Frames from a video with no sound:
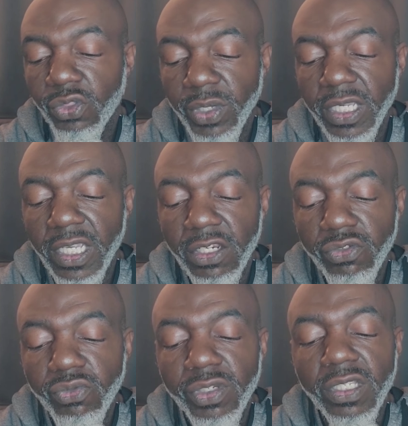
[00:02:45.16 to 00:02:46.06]
3
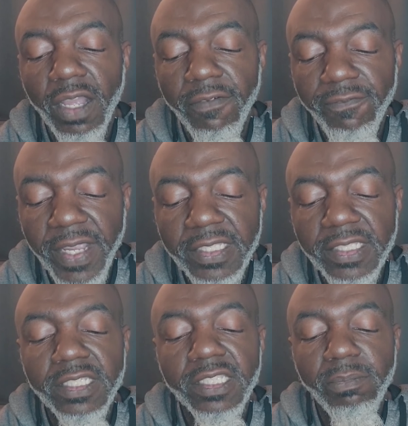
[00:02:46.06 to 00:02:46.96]
industries are
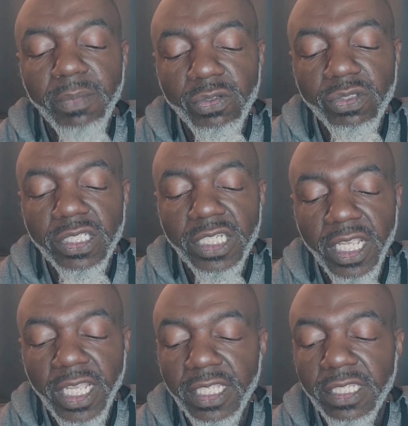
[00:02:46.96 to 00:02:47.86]
facing the most
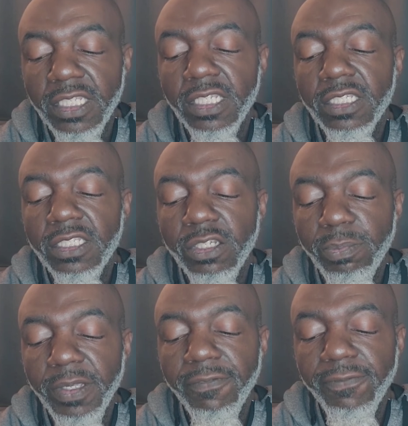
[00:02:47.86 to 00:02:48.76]
chance to
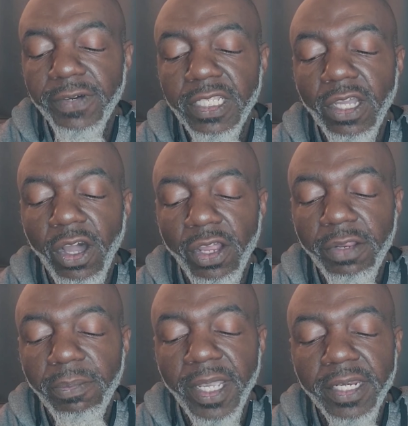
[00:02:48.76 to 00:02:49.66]
be fully
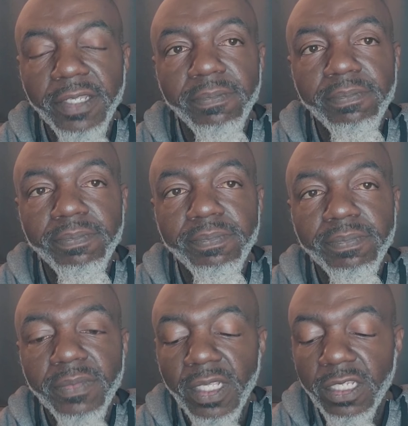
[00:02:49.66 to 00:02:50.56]
automated:
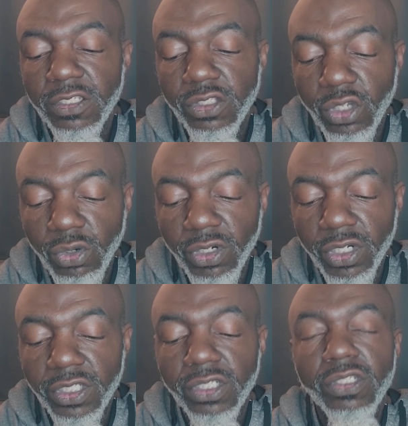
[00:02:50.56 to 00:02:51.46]

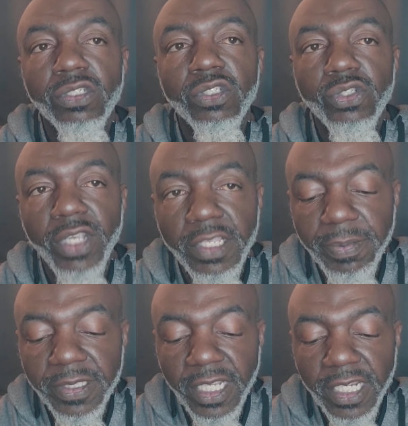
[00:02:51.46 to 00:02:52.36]
storage,
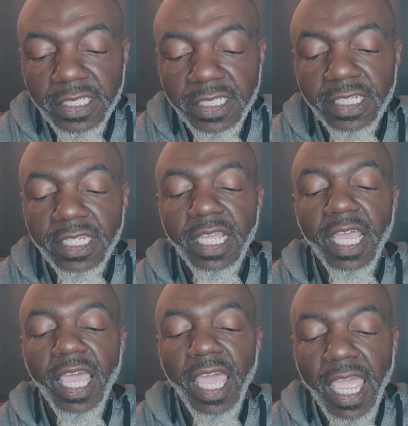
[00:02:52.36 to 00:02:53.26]
transportation,
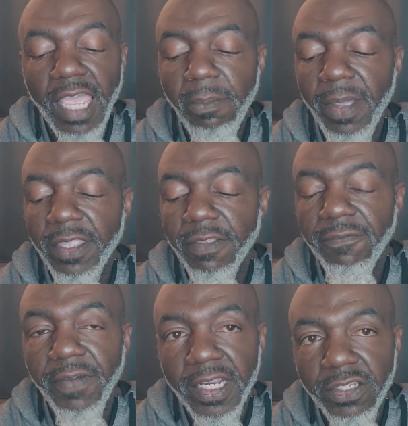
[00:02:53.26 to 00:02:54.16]
and
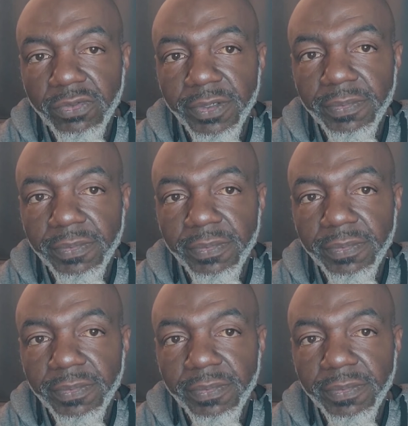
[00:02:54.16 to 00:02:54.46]
manufacturing.